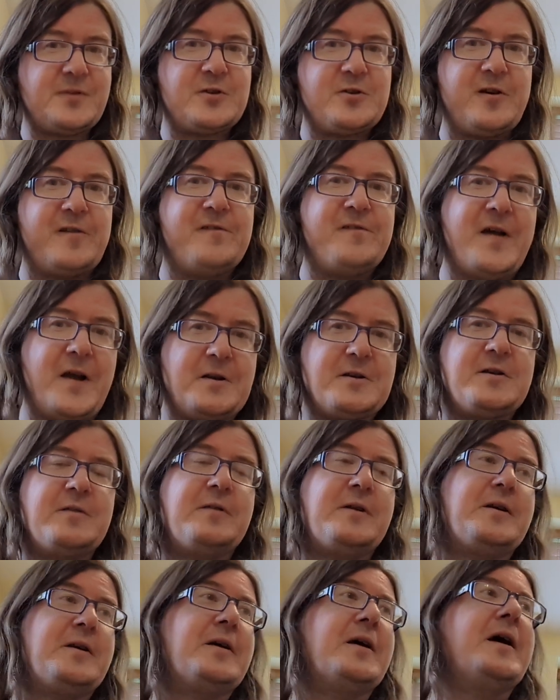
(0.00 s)
So
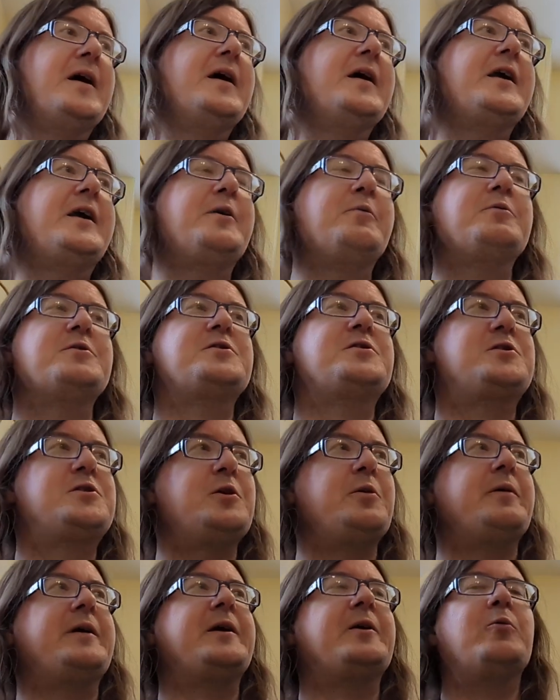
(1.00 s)
effectively, he was
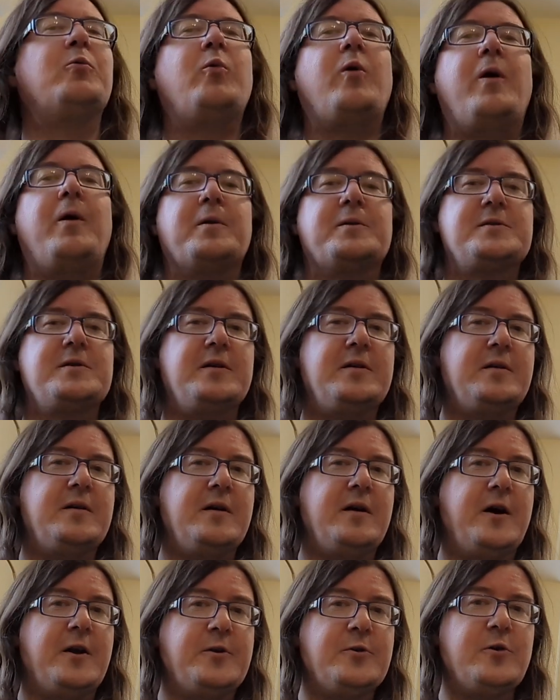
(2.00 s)
doing what
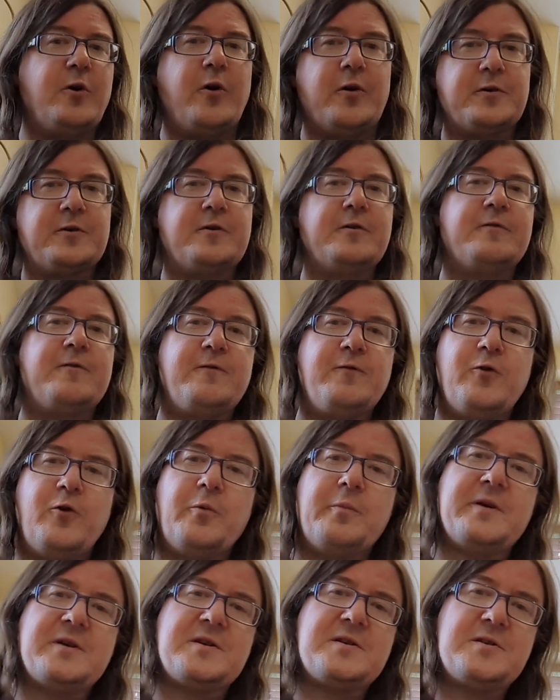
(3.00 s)
a
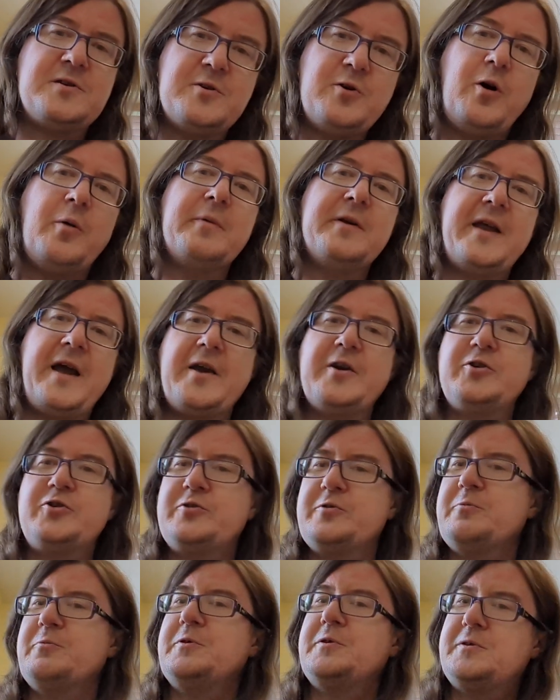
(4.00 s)
non-conformist
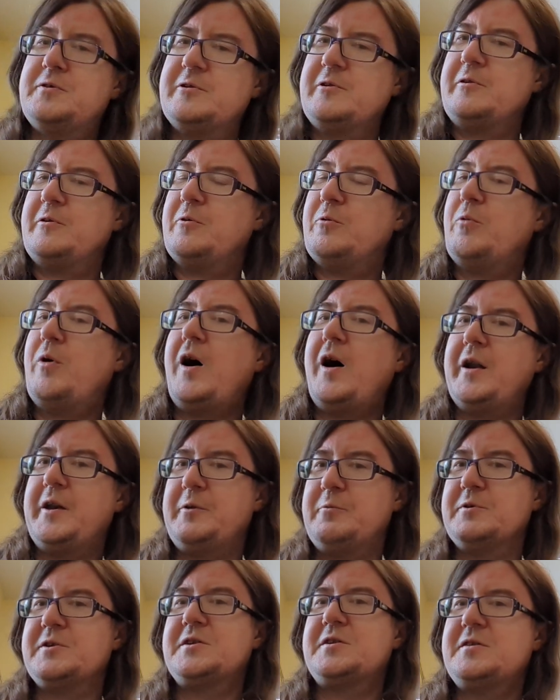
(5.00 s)
denomination would do while
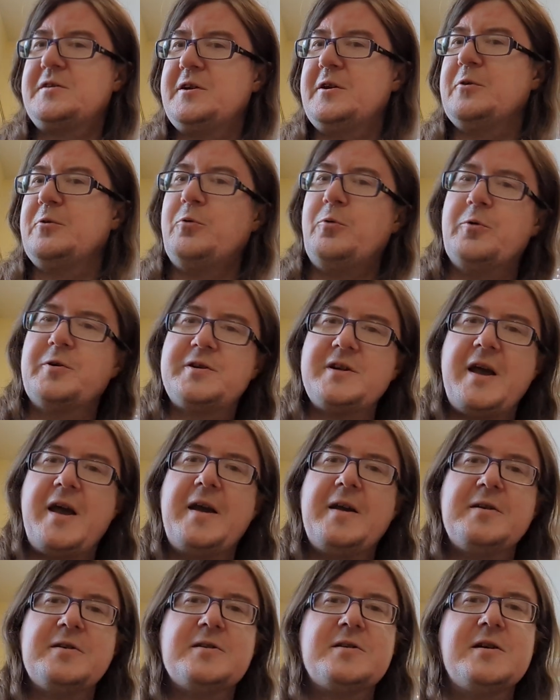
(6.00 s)
he was still
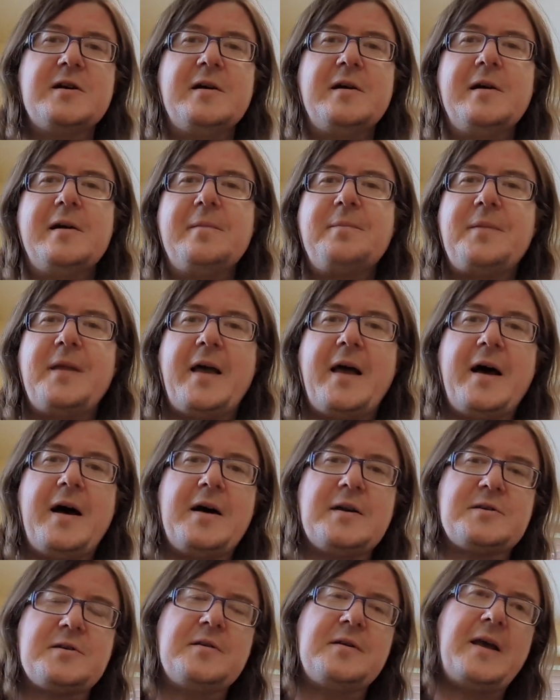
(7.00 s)
ordained
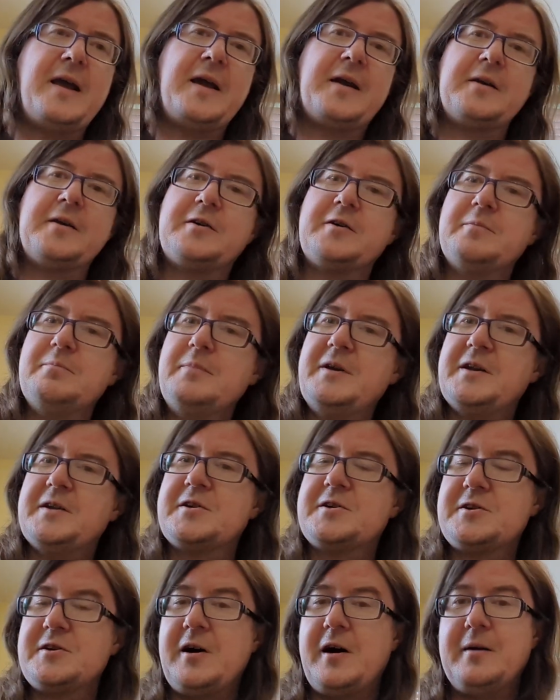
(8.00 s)
as an Anglican
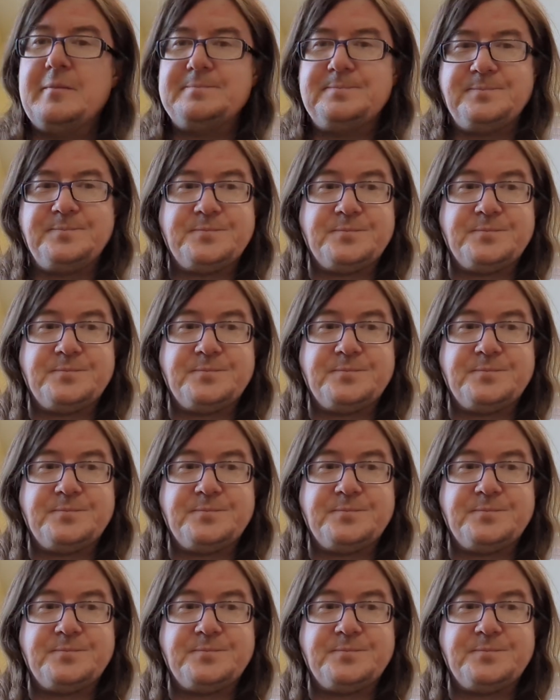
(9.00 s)
minister.